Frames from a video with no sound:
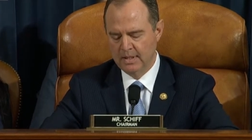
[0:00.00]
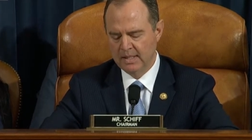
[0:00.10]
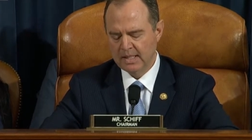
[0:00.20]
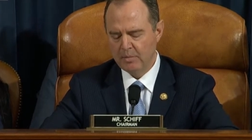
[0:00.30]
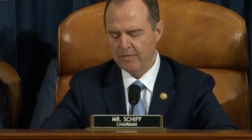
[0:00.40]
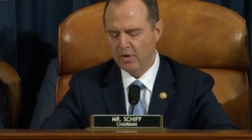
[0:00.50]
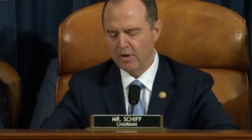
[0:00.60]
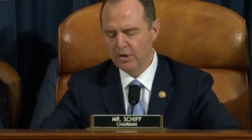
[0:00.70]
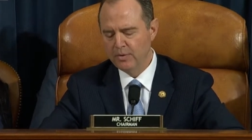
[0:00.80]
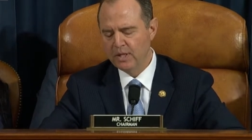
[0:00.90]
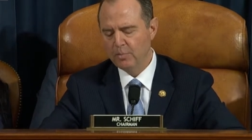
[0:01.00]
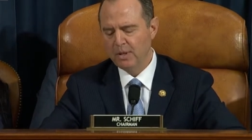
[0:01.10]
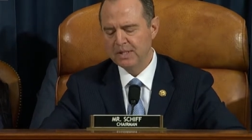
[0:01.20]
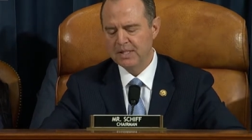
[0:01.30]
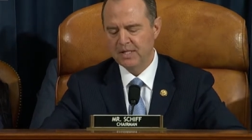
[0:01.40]
Some have argued in the
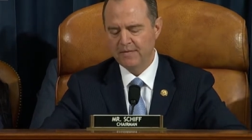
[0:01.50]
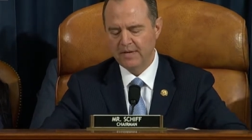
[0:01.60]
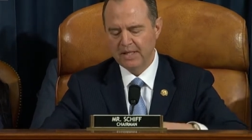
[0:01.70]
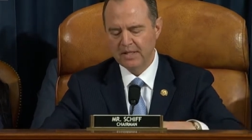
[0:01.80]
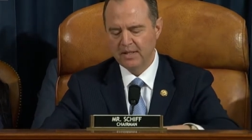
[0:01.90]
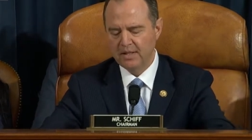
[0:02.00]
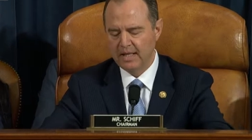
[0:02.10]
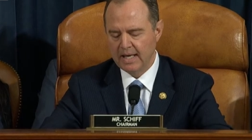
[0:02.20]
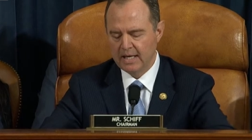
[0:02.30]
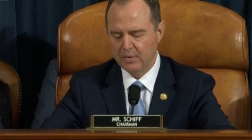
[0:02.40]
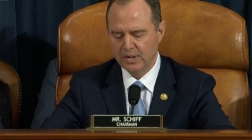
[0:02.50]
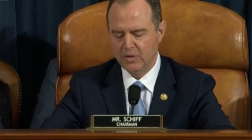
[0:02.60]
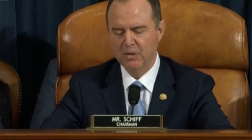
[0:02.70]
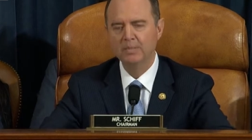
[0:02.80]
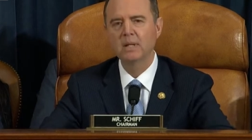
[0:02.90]
president's defense that the aid was
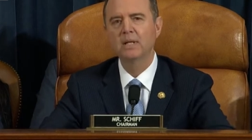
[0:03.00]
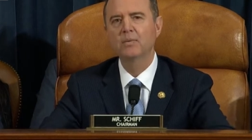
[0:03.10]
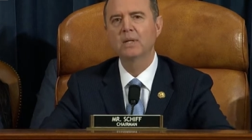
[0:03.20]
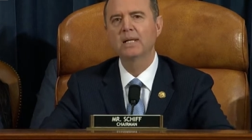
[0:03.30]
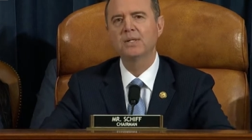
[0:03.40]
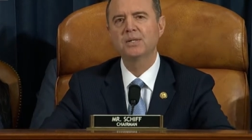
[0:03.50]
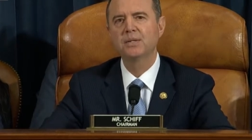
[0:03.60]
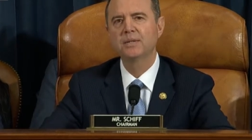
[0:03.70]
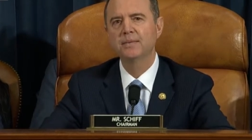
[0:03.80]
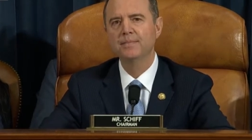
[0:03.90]
ultimately released,